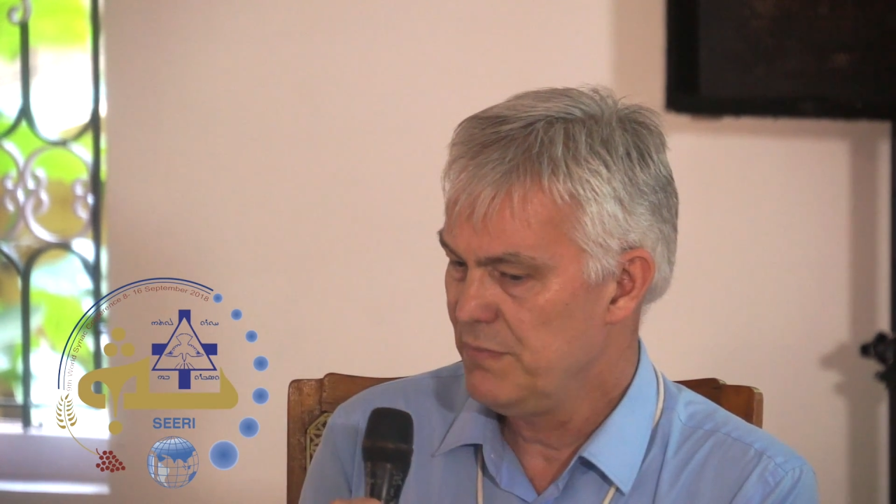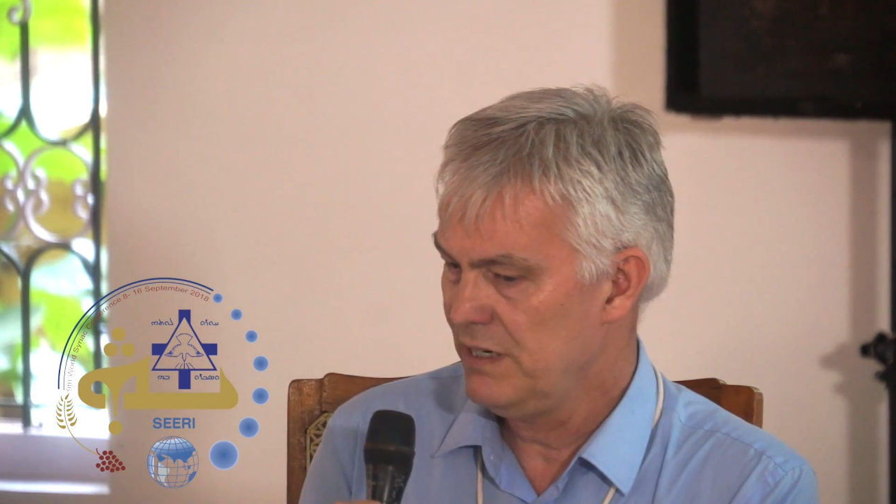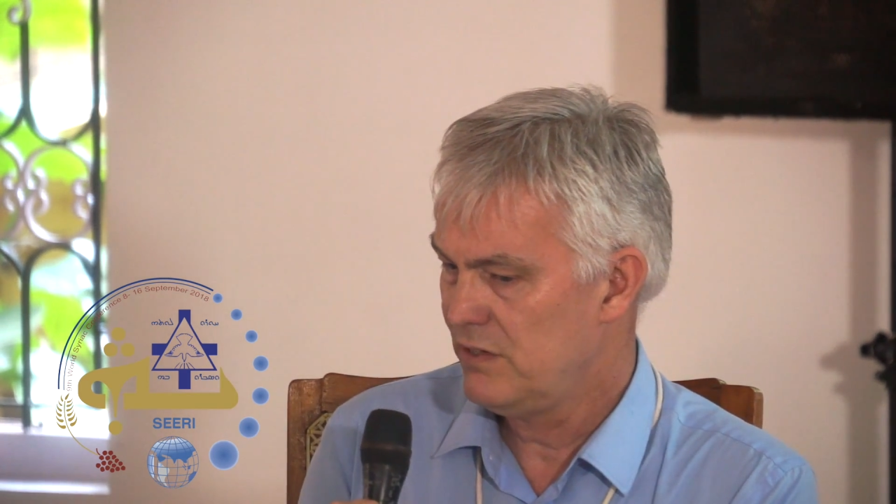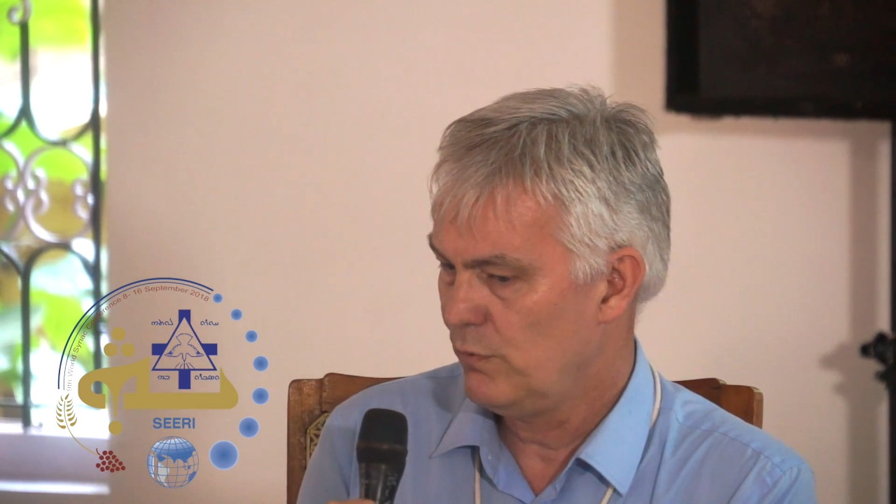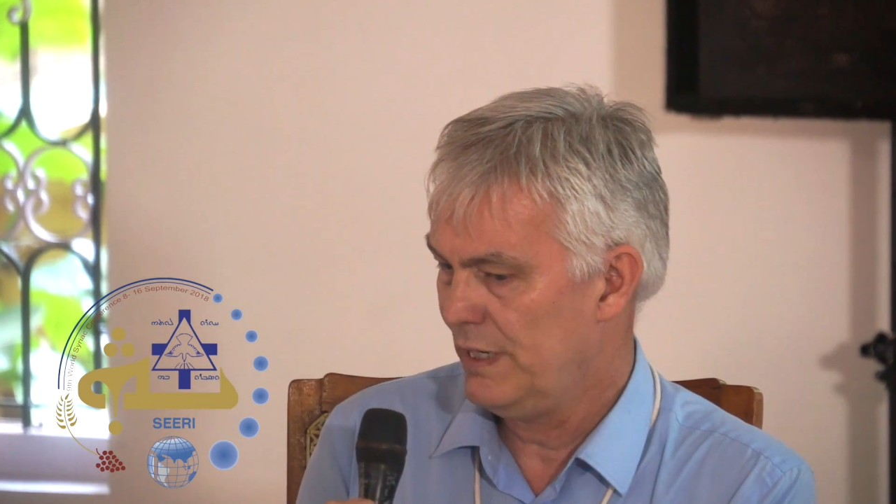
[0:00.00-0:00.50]

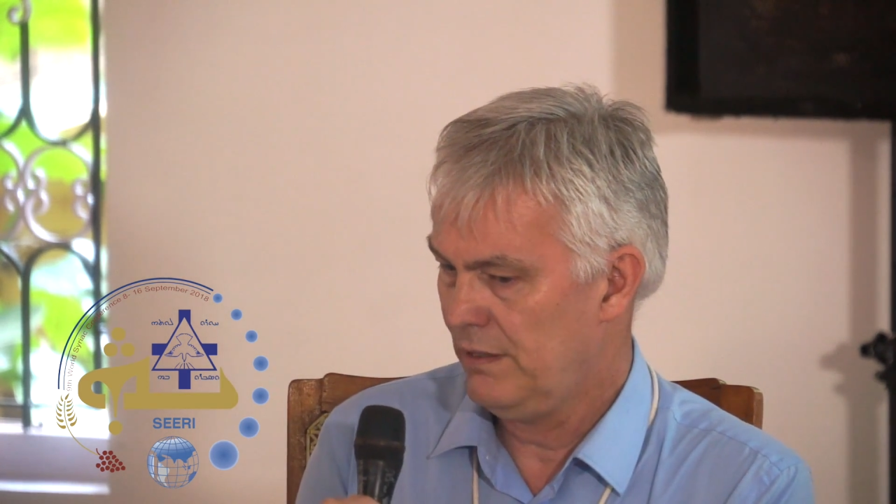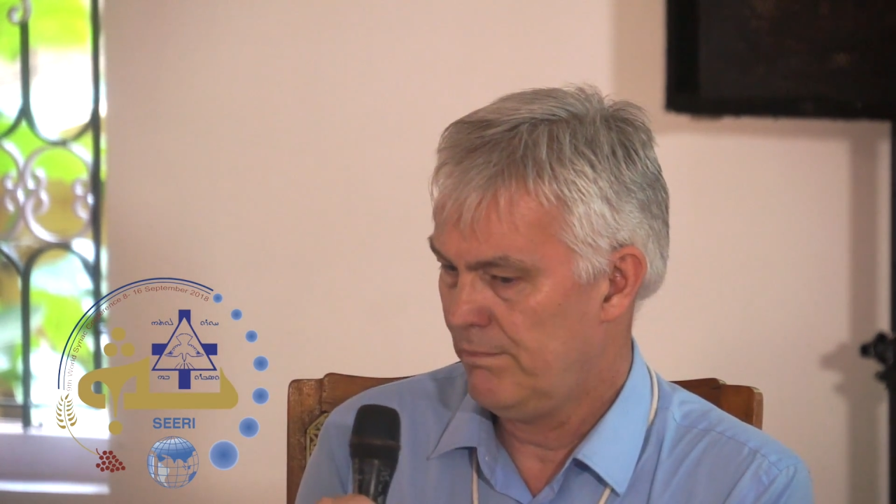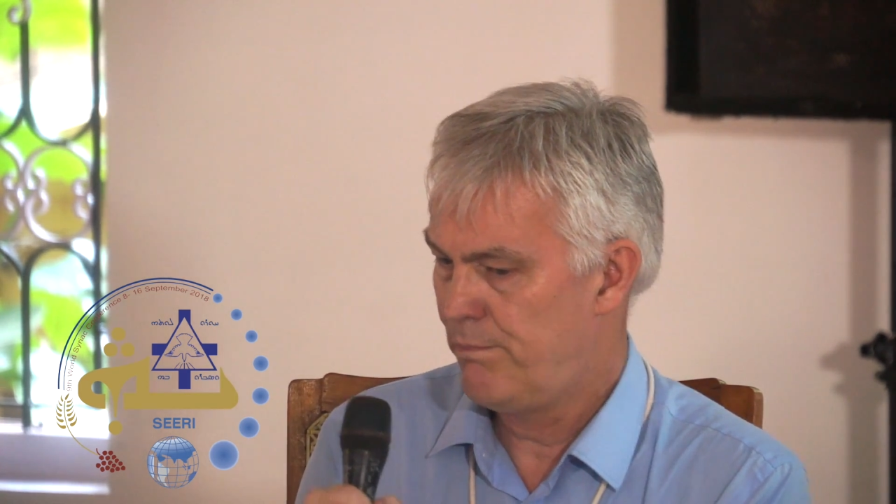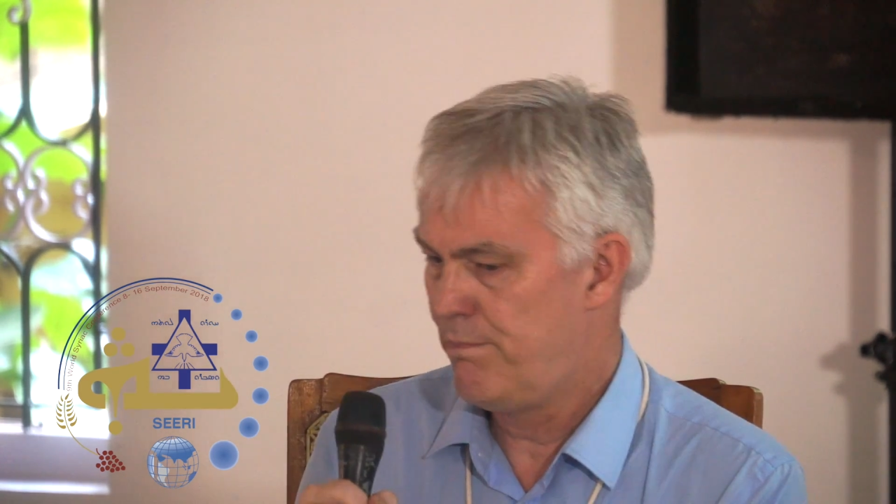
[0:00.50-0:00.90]
means we